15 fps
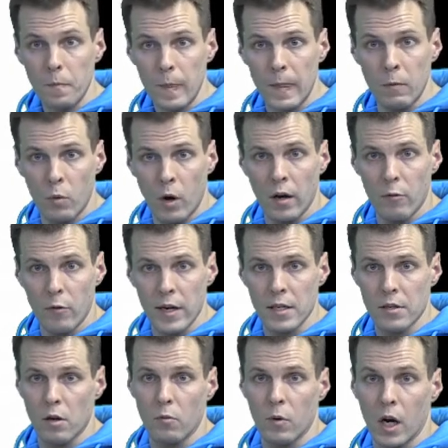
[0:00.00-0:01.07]
one
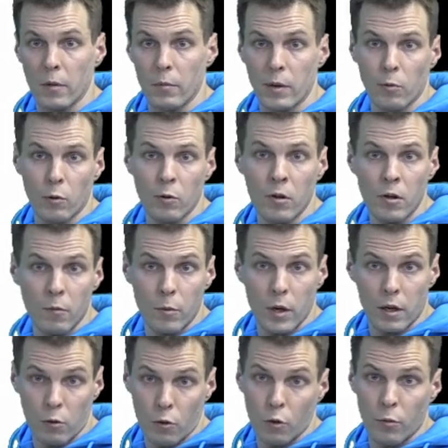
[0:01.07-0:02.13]
reason why
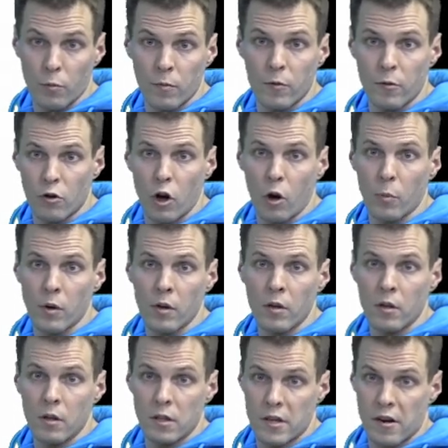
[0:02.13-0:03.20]
we could drop
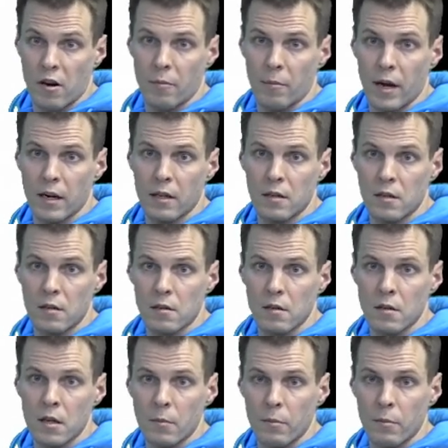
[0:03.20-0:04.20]
general managers.